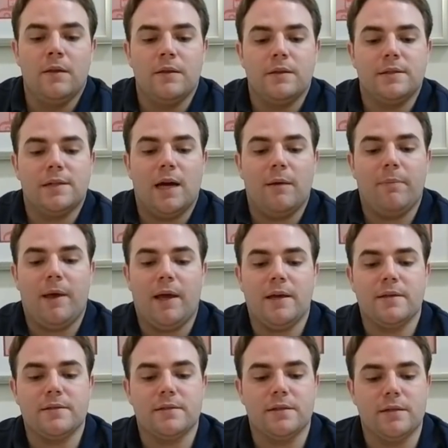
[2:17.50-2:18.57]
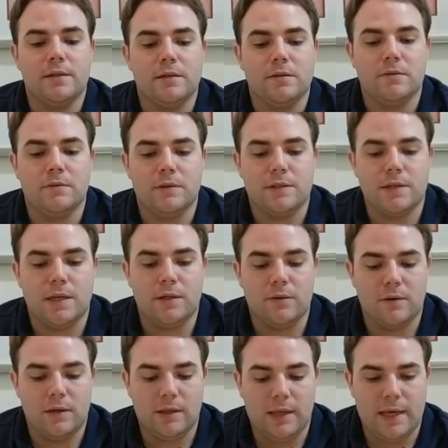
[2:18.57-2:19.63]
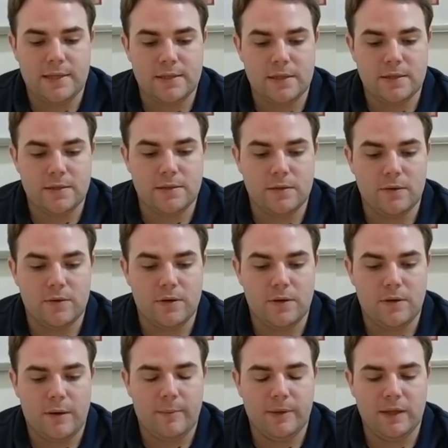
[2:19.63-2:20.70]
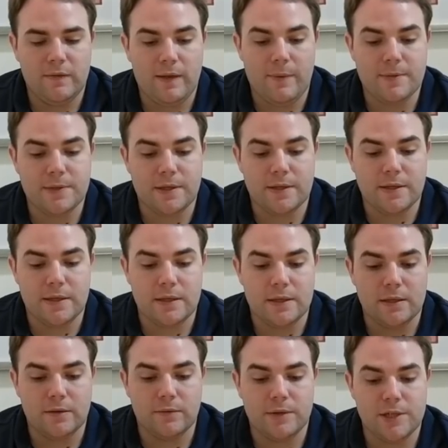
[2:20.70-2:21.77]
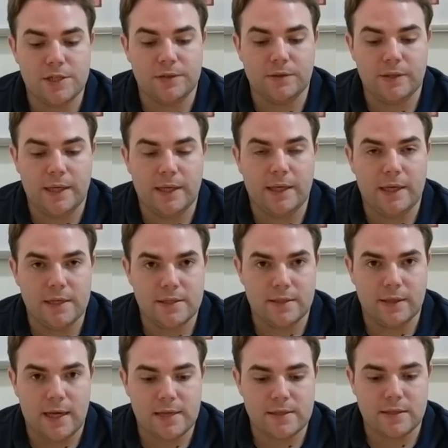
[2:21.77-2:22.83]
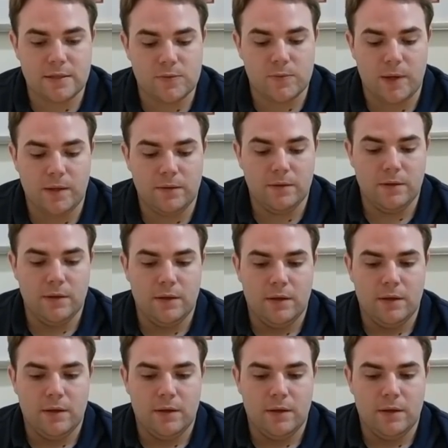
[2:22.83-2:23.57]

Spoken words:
The top has the new Nintendo Classics logo. I believe that was on the original NES Classic as well.